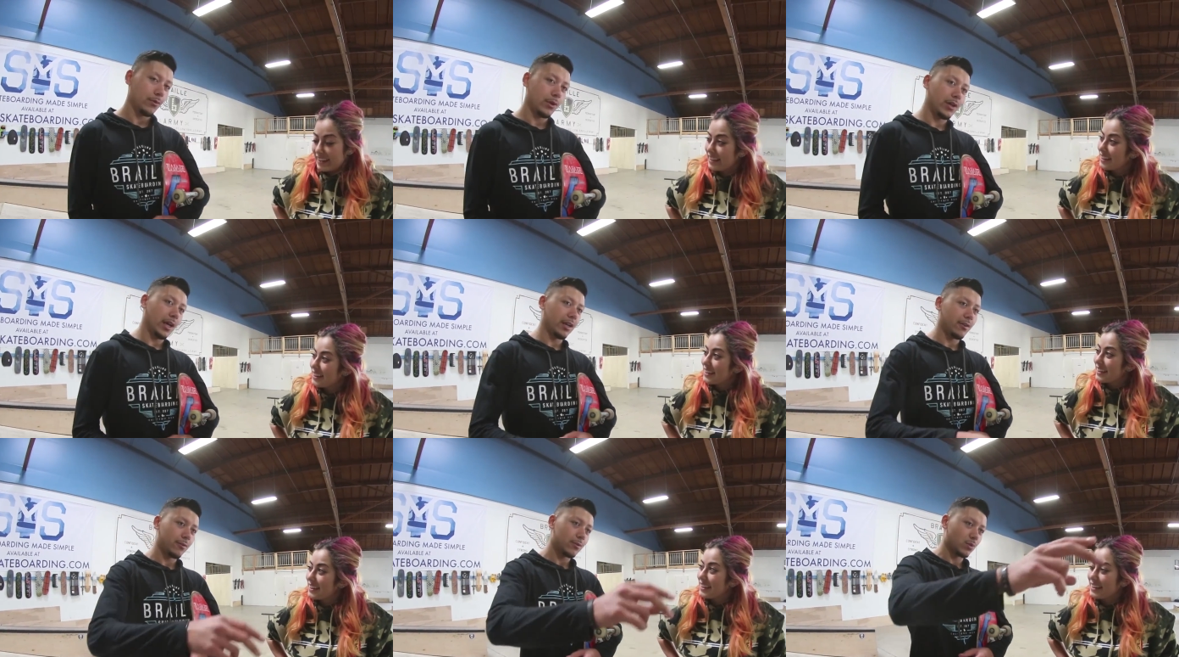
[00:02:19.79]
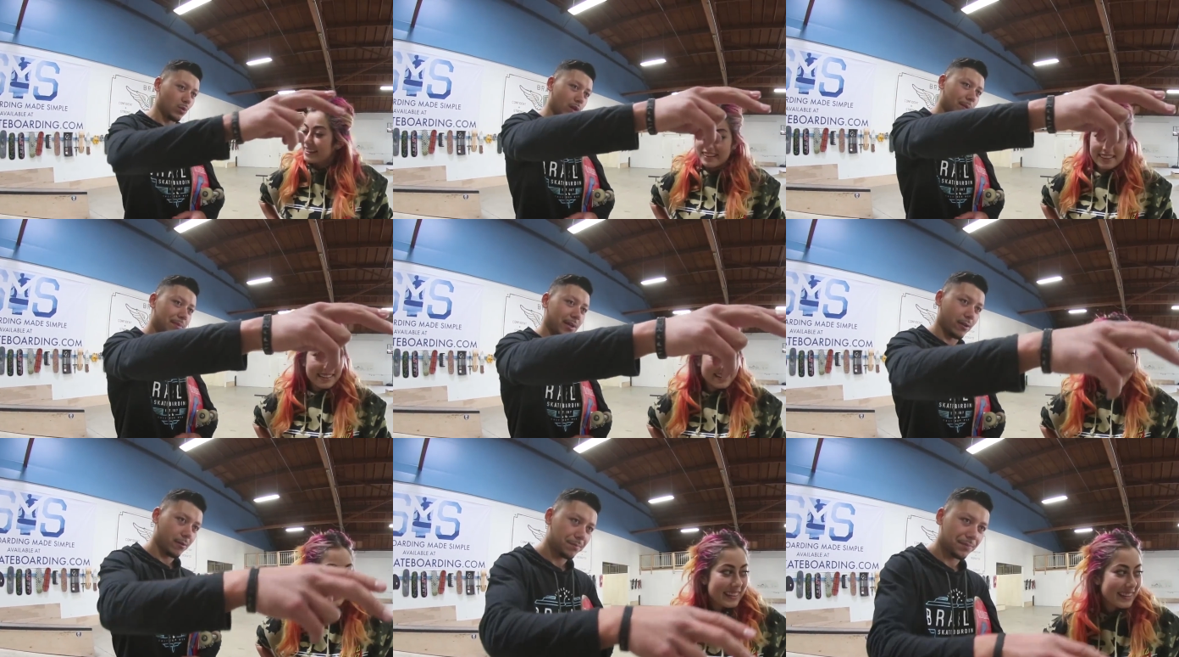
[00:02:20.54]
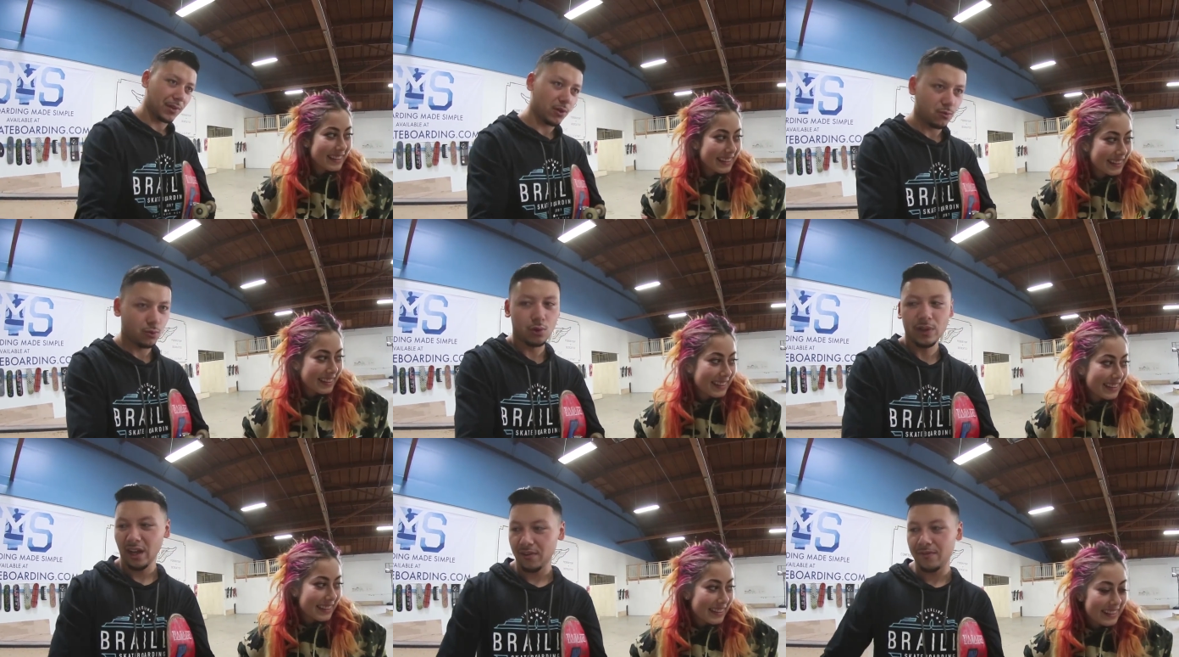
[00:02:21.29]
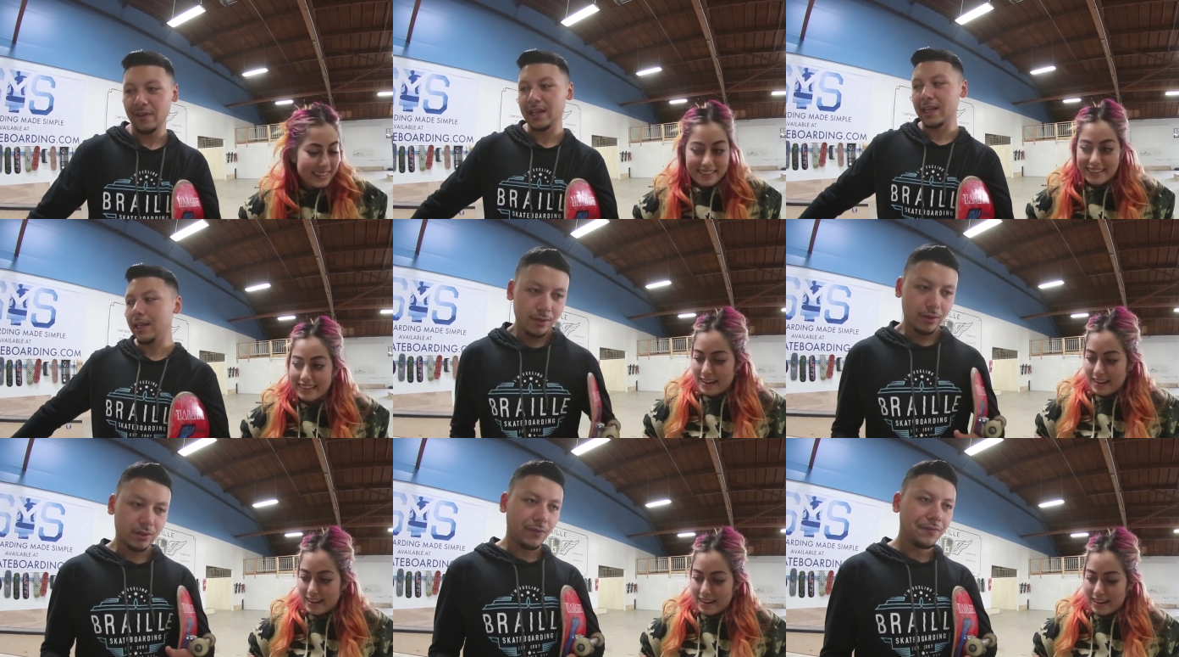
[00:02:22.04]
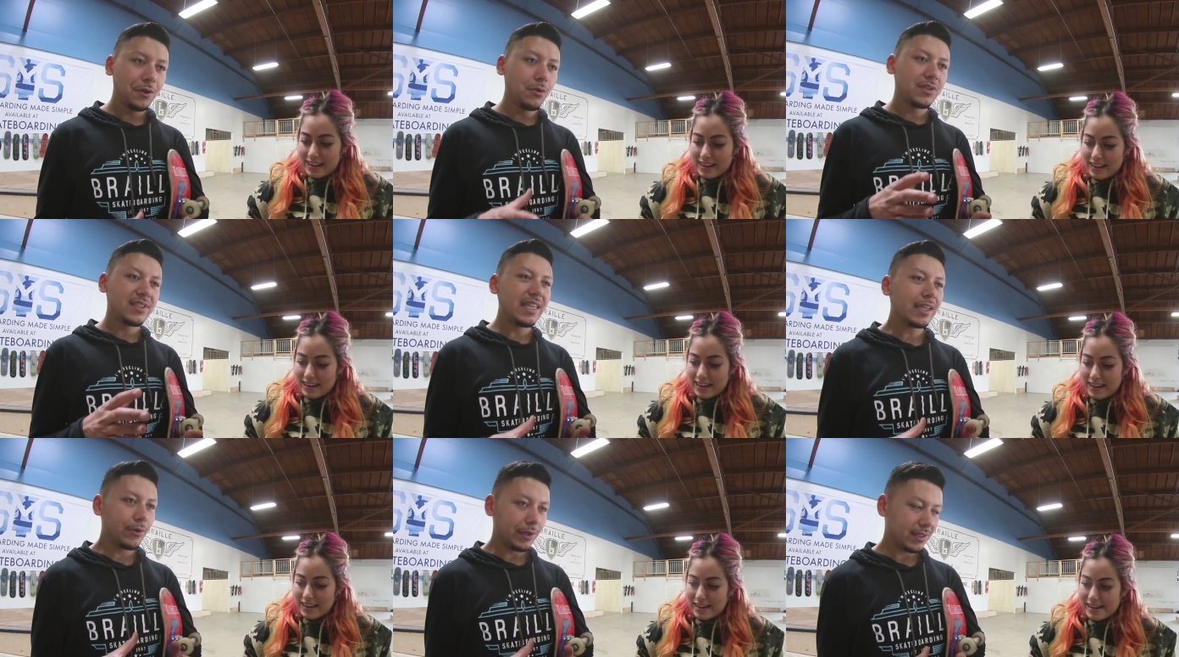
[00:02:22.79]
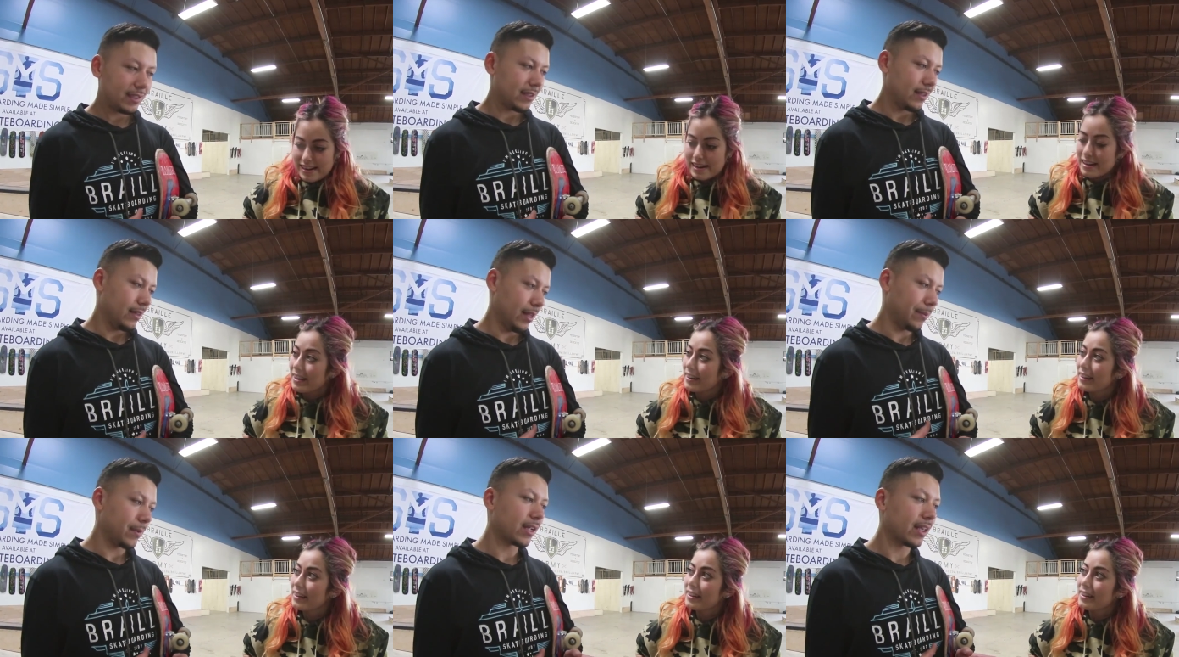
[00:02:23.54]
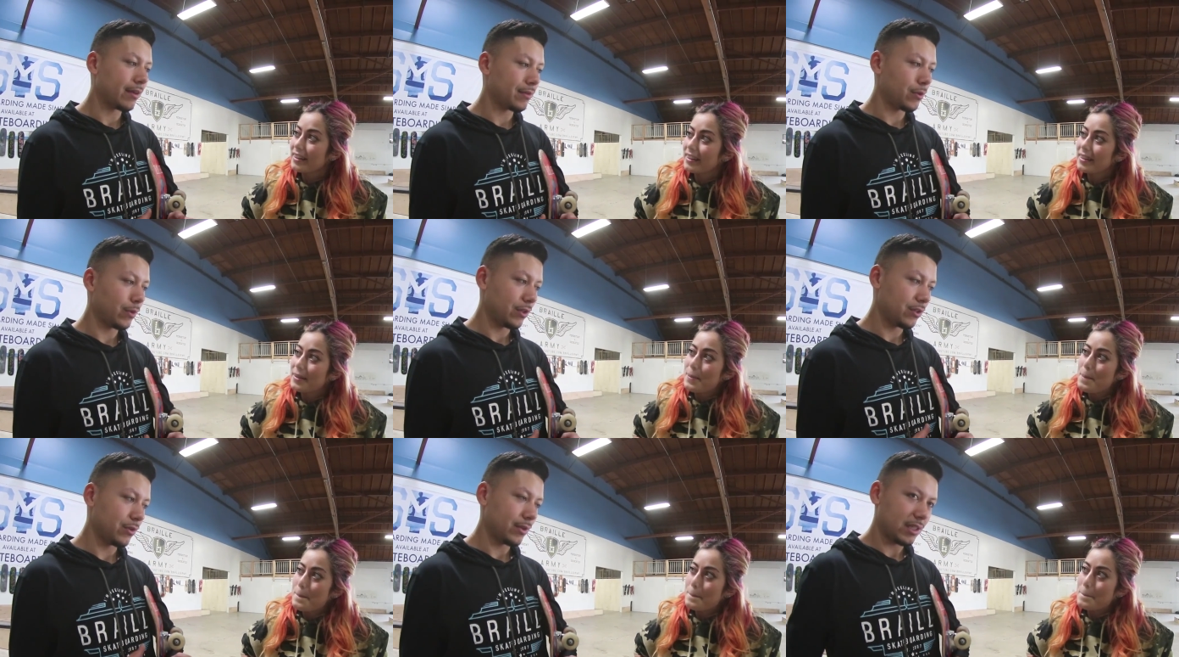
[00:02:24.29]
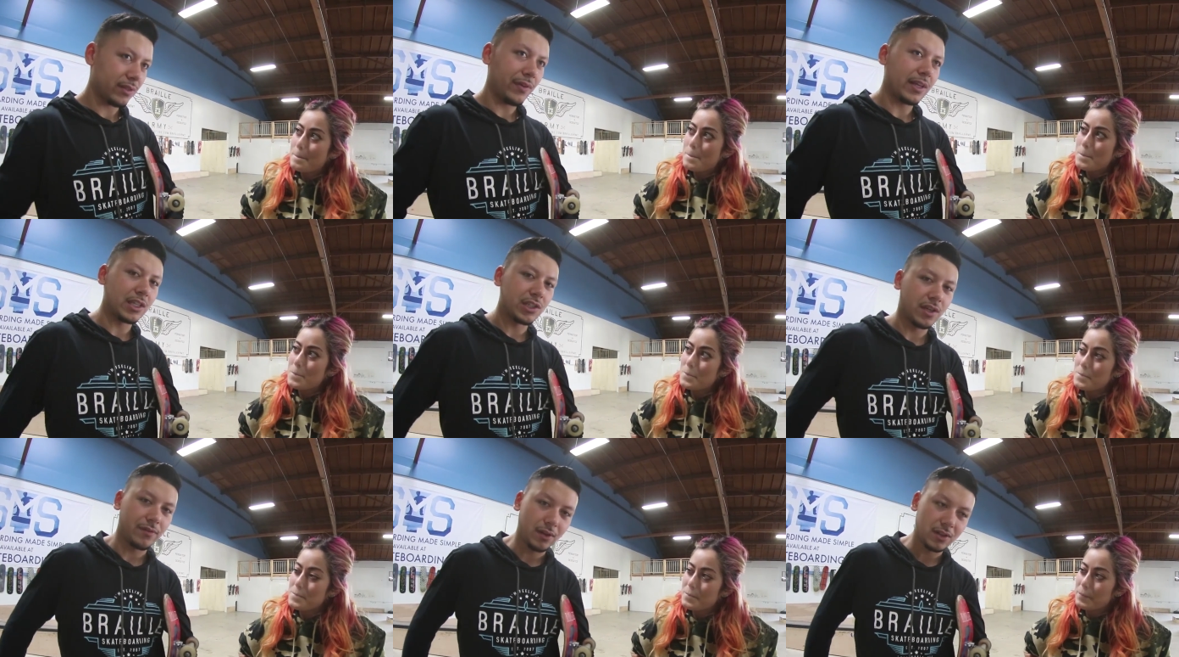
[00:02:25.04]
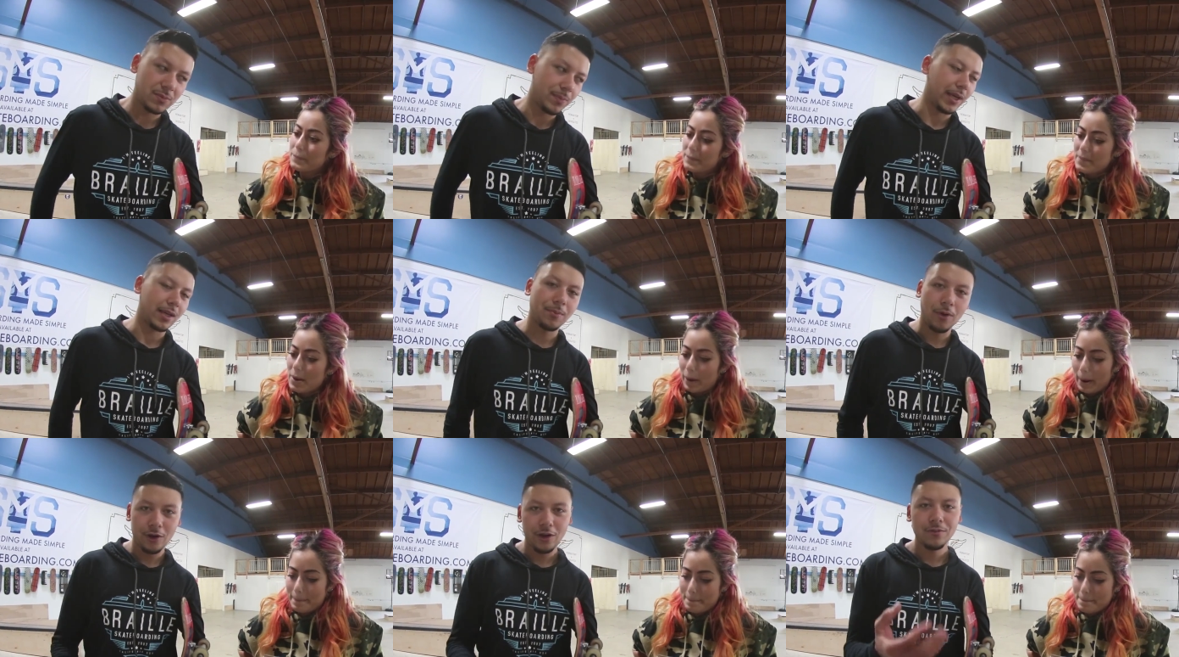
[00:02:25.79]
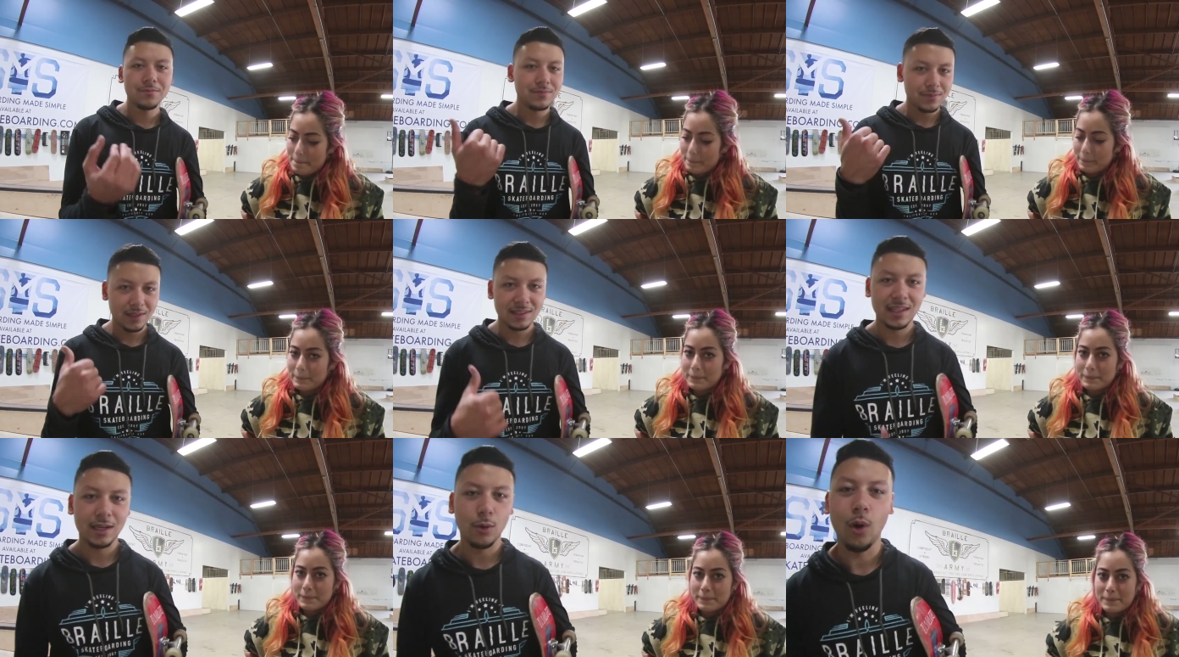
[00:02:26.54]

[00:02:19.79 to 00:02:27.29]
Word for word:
Speaker 1: What you gotta do is roll up there, roll down fakie. There's a few secrets that I'm gonna give you when you're doing this fakie shove on this bank. Okay. Mario, let's take a